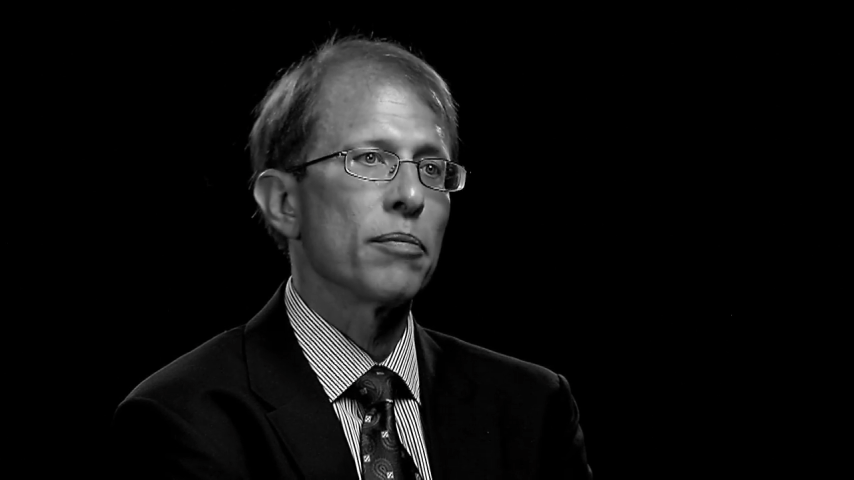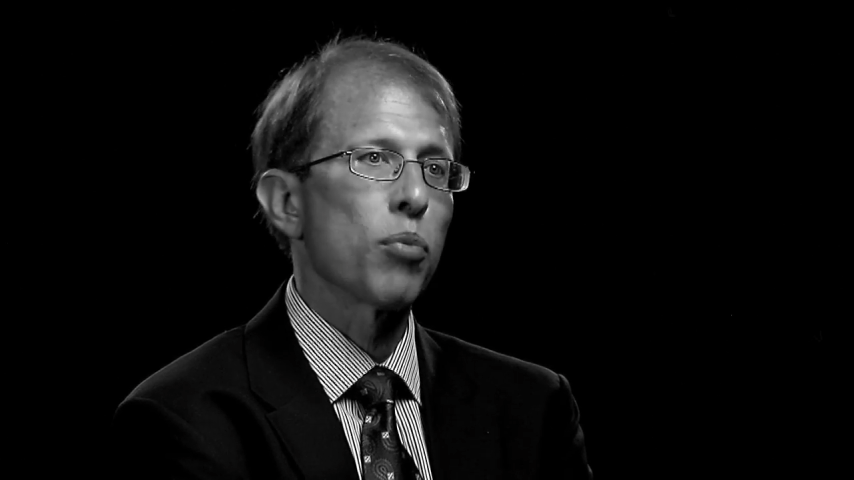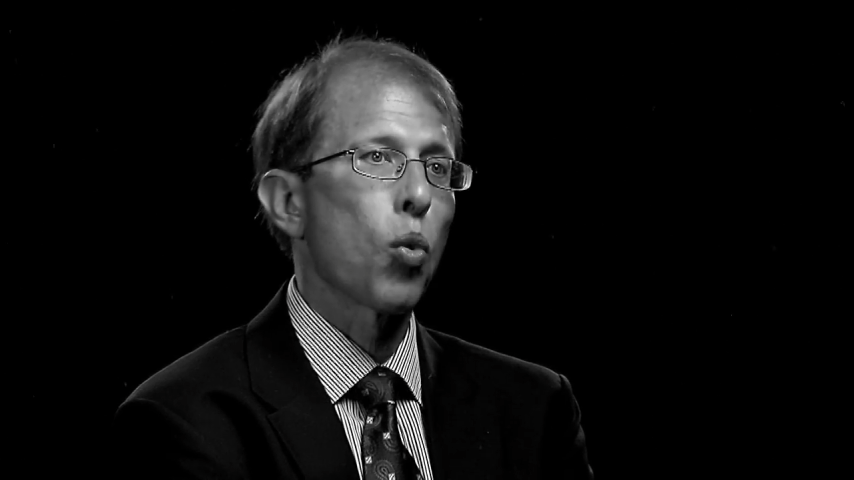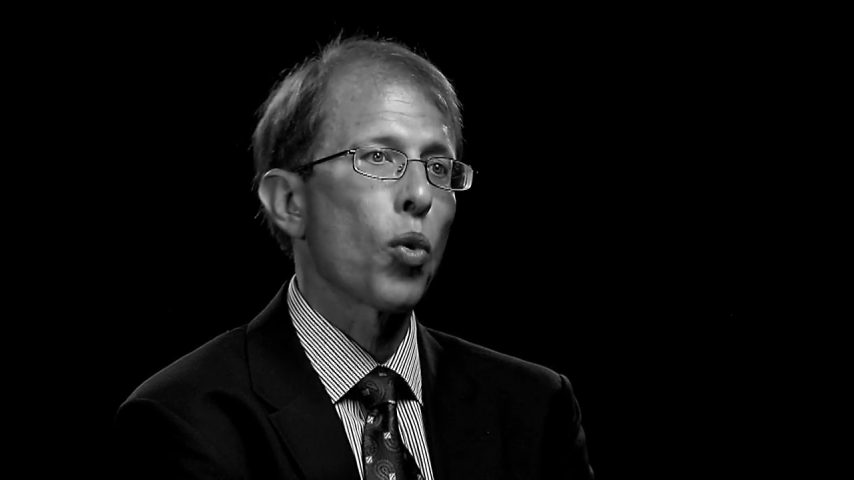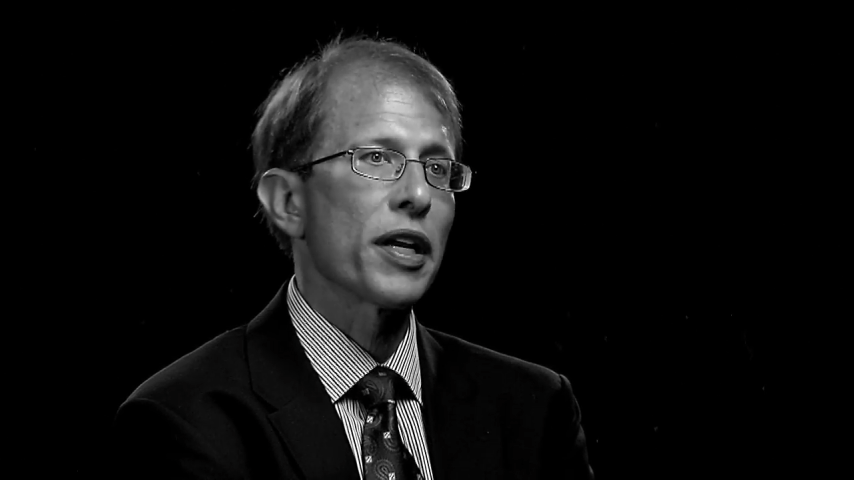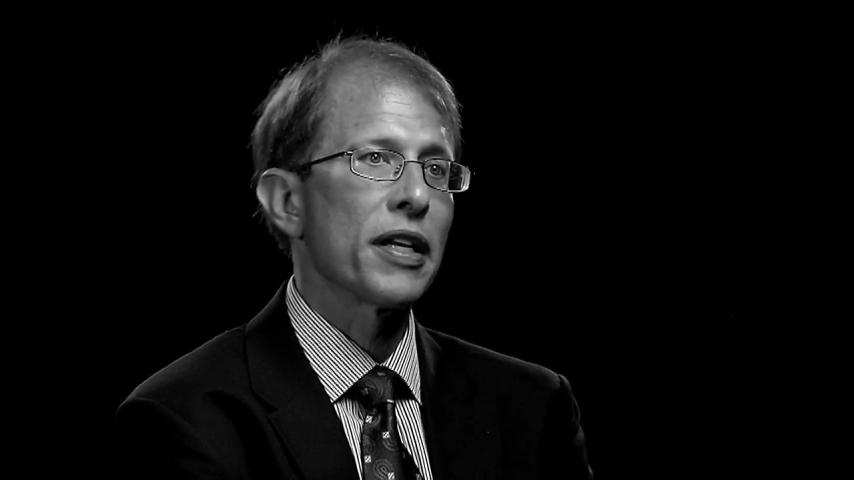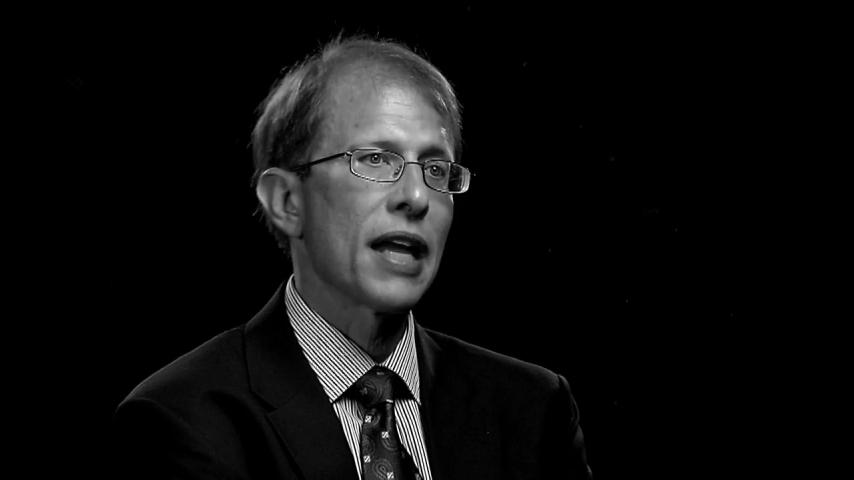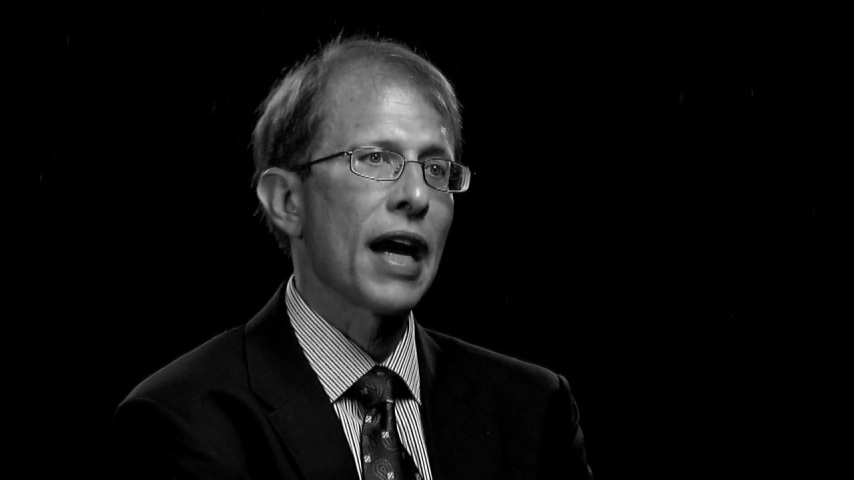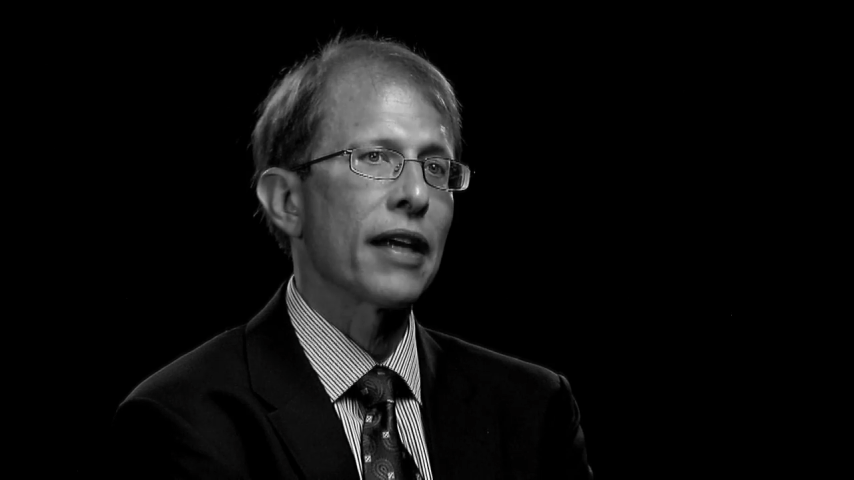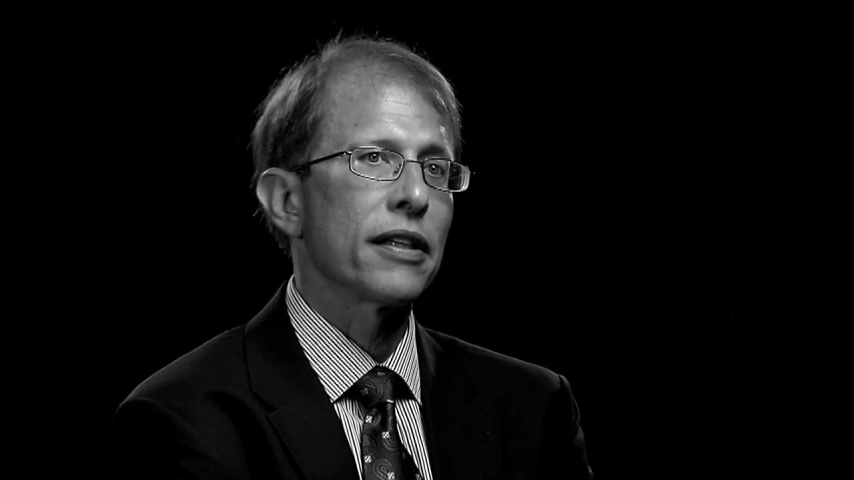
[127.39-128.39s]
important
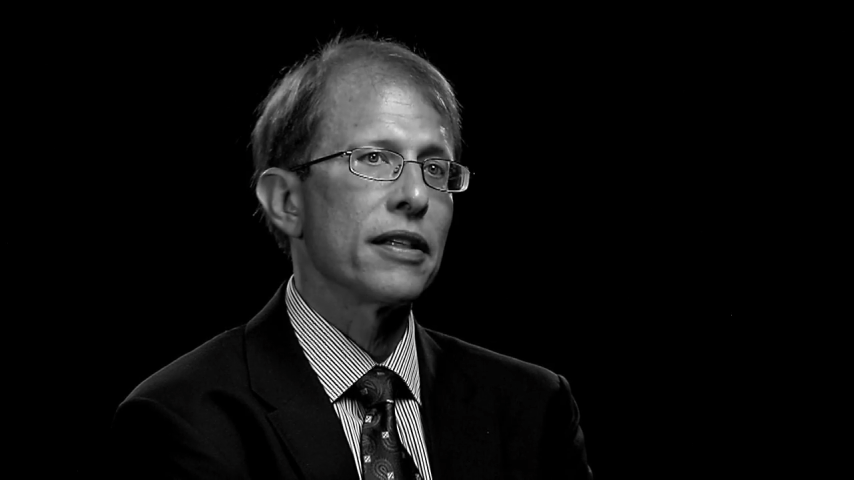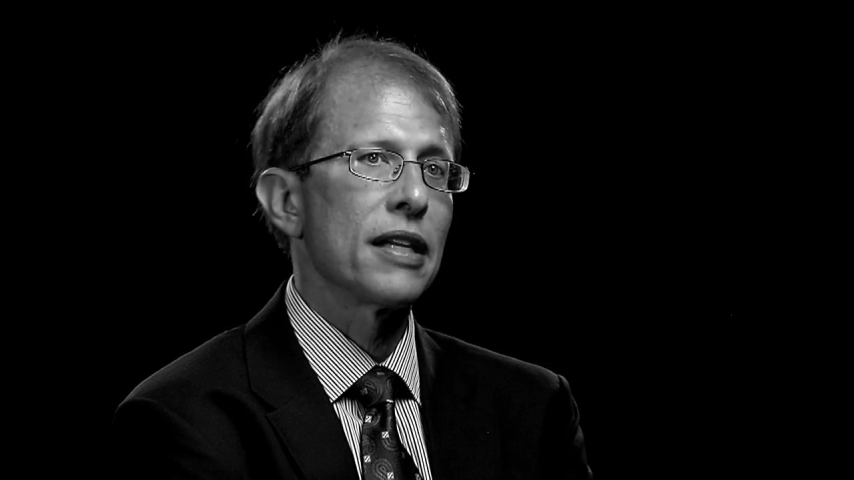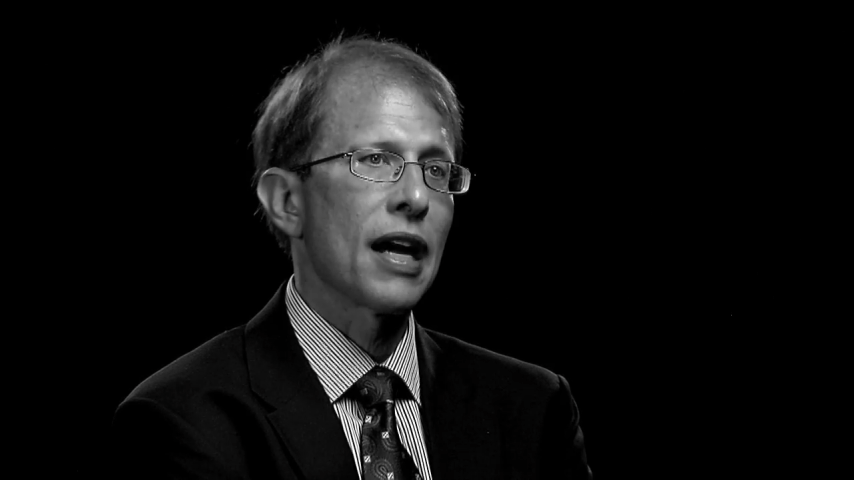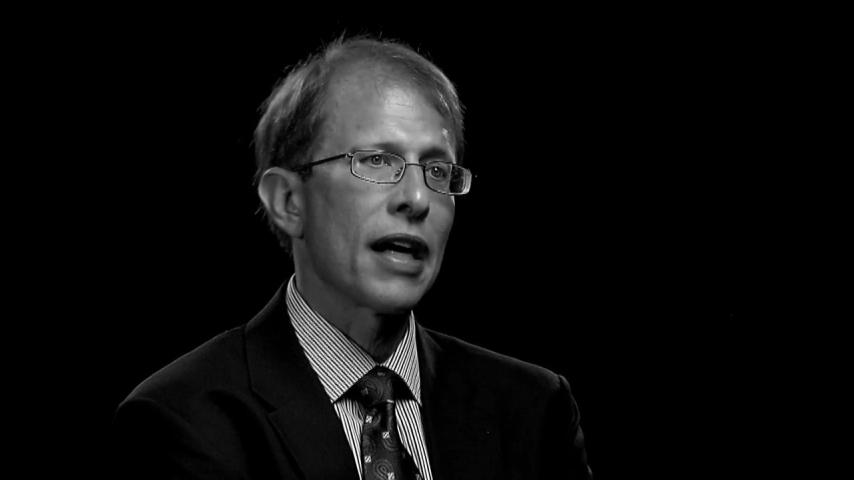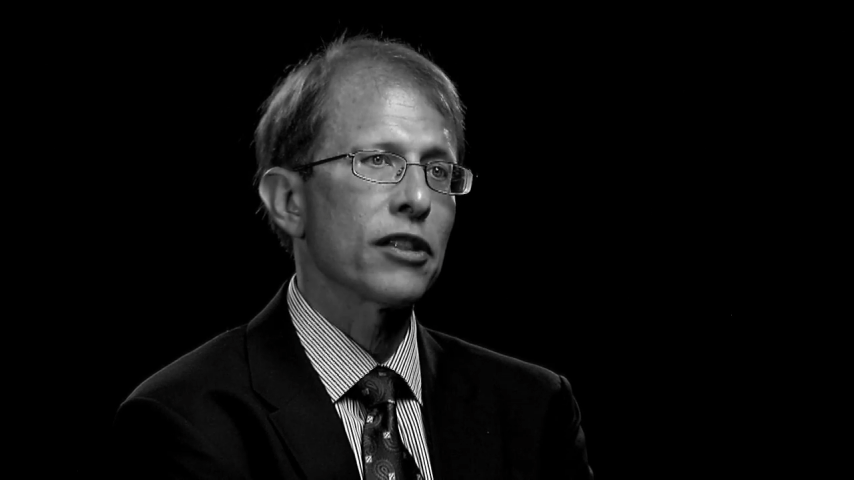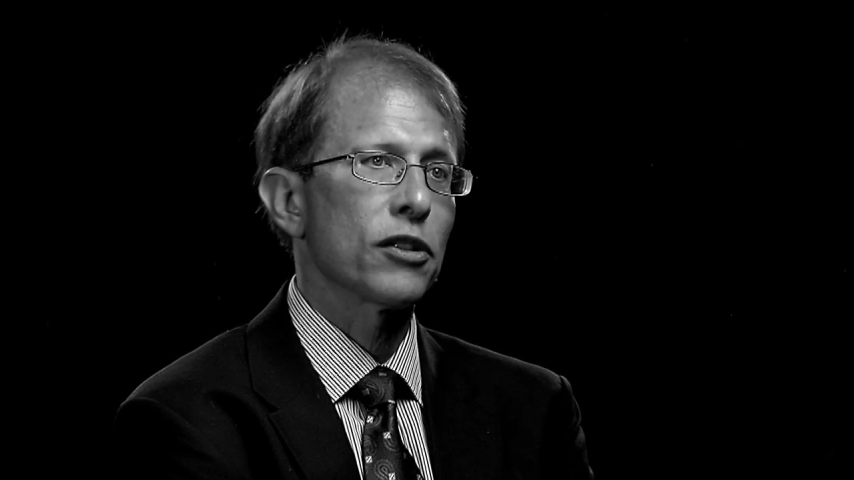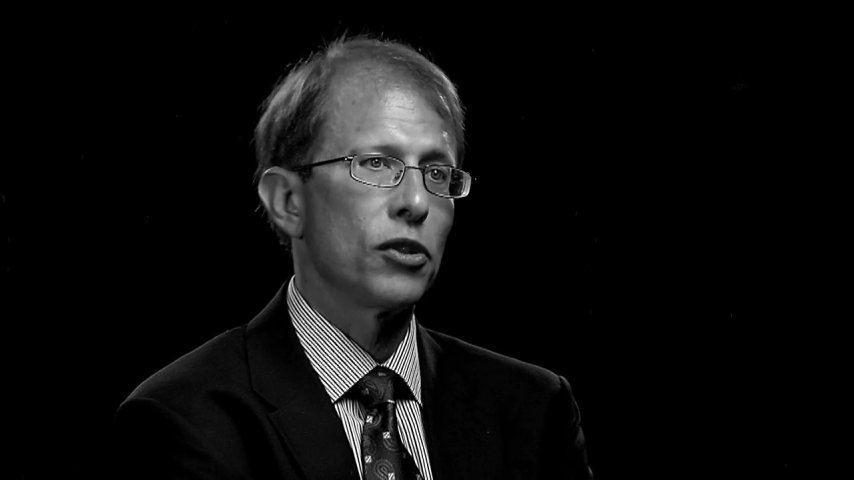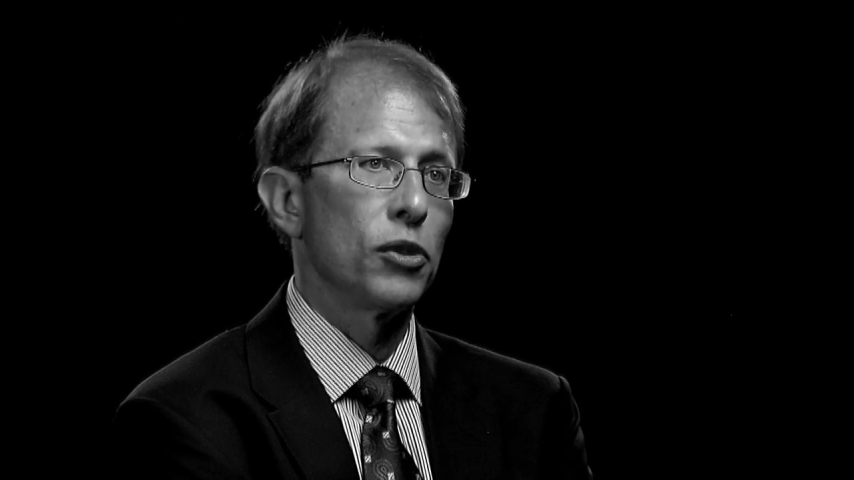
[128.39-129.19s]
not not